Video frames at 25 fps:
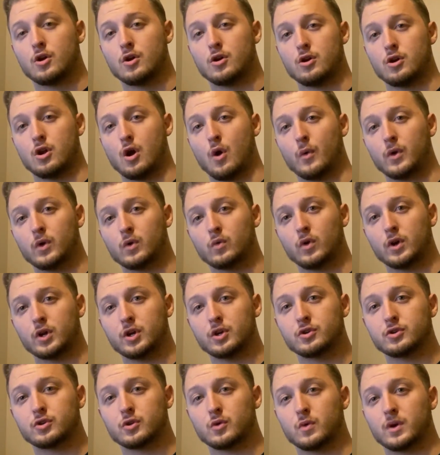Knowing what
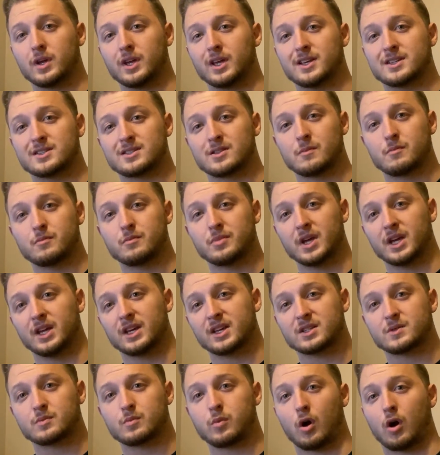you're doing is the
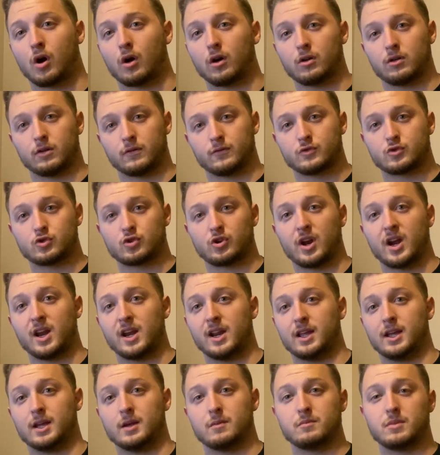biggest part of
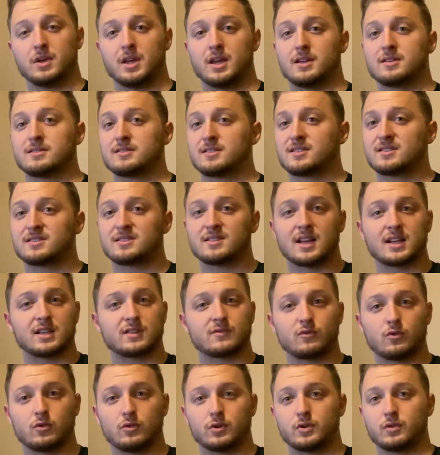trading and being
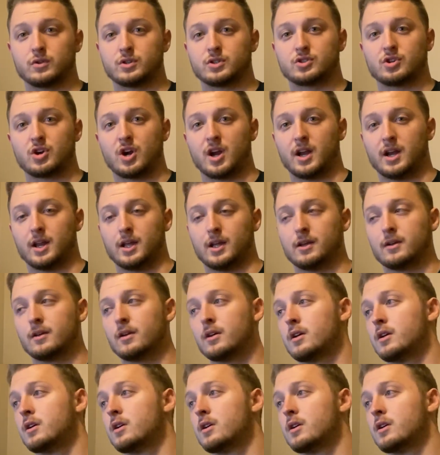successful in trading.